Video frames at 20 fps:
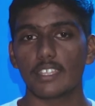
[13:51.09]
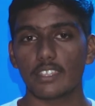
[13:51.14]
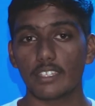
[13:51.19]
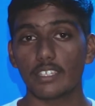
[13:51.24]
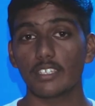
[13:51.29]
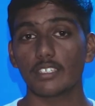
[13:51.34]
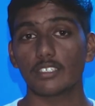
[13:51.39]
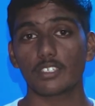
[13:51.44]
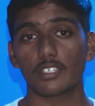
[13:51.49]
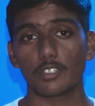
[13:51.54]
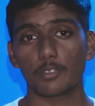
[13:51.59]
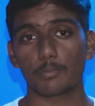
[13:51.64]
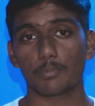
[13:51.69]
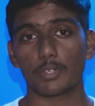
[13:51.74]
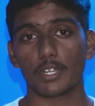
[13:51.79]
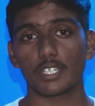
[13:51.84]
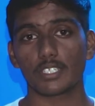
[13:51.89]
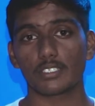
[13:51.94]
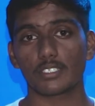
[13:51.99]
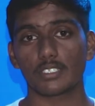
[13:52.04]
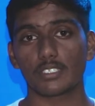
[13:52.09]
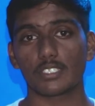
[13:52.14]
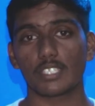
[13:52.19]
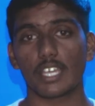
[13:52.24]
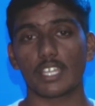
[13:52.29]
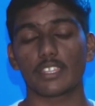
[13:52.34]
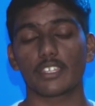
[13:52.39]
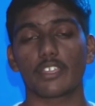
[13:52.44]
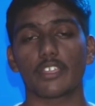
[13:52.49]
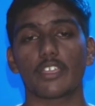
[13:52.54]
these are the prices
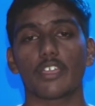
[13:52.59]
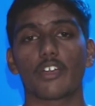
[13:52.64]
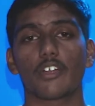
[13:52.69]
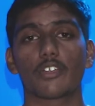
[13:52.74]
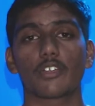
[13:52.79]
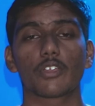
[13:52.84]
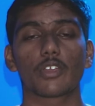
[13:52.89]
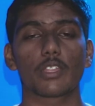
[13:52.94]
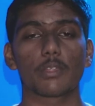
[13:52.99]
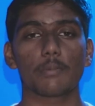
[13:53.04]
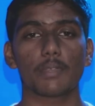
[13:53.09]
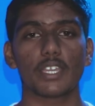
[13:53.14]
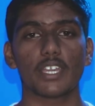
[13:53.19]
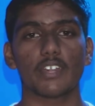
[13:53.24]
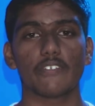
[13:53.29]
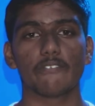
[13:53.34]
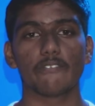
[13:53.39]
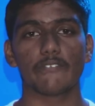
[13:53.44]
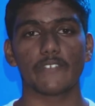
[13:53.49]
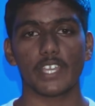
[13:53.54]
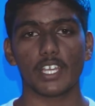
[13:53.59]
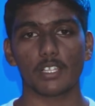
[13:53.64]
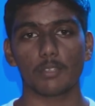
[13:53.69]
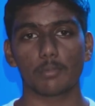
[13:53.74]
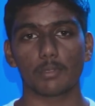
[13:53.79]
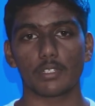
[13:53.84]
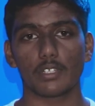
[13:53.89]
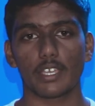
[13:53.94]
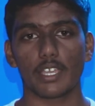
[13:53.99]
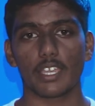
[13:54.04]
that they are going to be
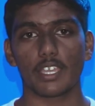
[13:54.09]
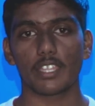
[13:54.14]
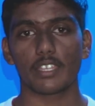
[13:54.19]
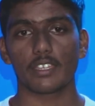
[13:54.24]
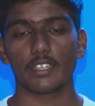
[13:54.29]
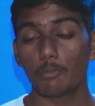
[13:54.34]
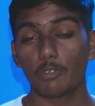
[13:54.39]
available in.